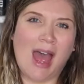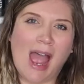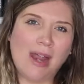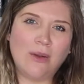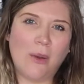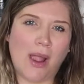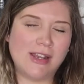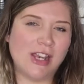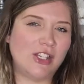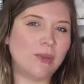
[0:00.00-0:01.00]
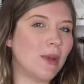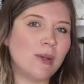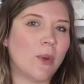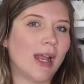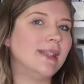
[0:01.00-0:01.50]
I don't know, it just
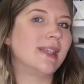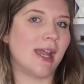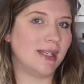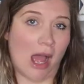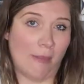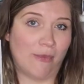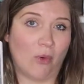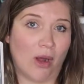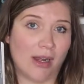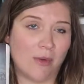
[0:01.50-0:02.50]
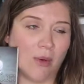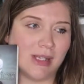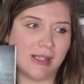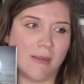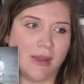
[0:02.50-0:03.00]
wasn't what I signed up for, and it
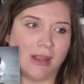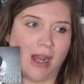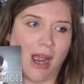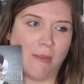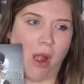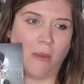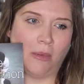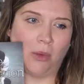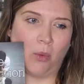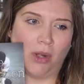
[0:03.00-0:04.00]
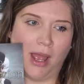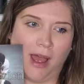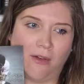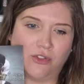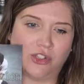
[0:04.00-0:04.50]
wasn't something that I probably would
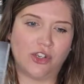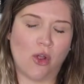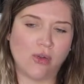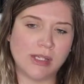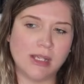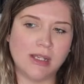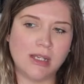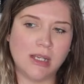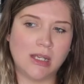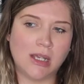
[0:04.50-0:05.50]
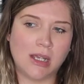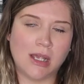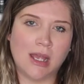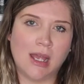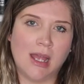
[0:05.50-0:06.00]
have chosen
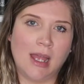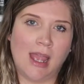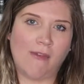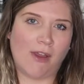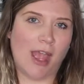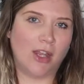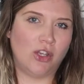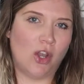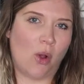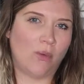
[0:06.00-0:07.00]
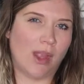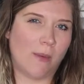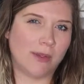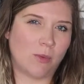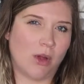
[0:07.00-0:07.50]
if I had known that
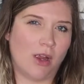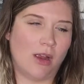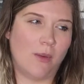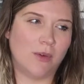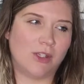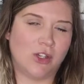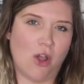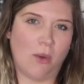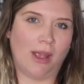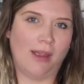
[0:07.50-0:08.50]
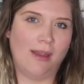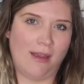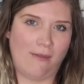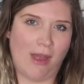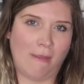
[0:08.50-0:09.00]
was where it was going,
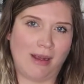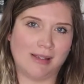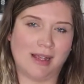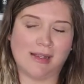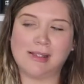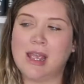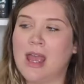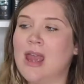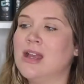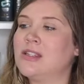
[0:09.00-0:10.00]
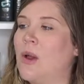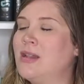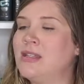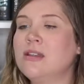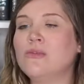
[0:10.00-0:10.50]
if that makes sense. So I
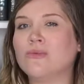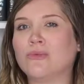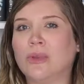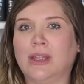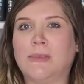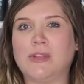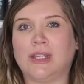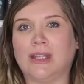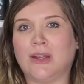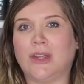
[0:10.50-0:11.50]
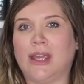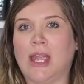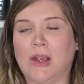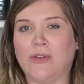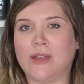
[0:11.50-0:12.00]
didn't really particularly
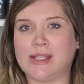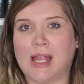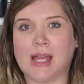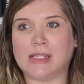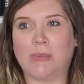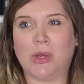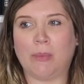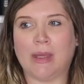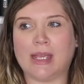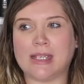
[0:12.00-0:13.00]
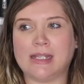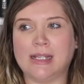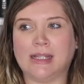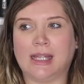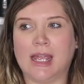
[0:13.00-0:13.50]
care for this last book because I
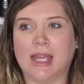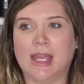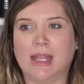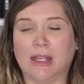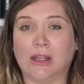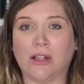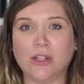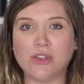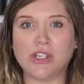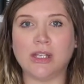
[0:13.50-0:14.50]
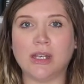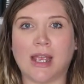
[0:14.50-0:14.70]
didn't like the conclusion.